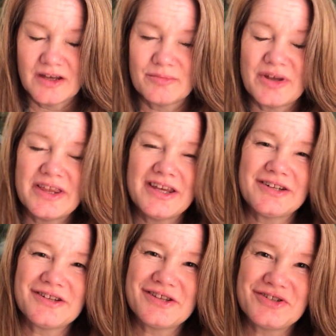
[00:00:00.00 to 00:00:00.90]
By the
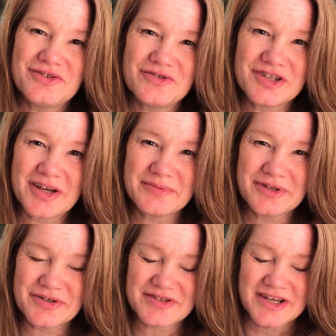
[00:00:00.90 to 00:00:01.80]
end of the 2
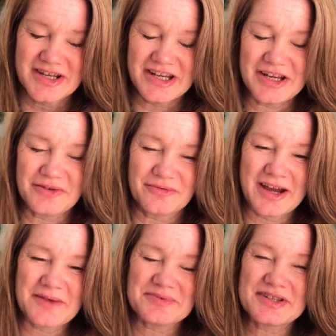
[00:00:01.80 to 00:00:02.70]
chapters, it
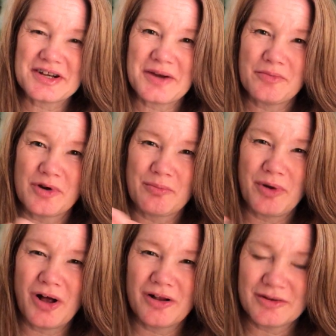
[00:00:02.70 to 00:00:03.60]
wraps it up where
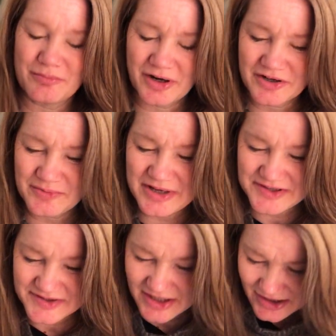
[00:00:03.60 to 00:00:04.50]
Paul and
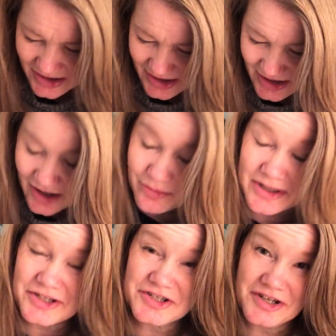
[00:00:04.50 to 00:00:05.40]
Barnabas, I want
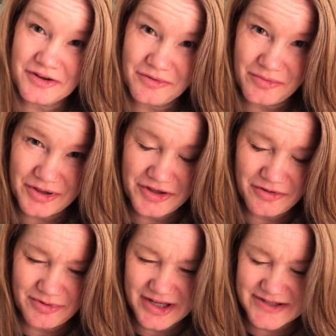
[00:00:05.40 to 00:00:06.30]
to share it with you
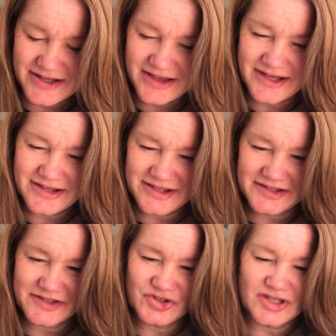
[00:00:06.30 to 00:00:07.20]
because I think this
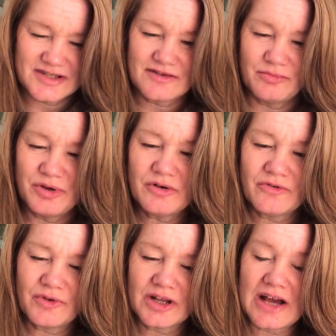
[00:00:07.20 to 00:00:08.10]
is just so beautiful.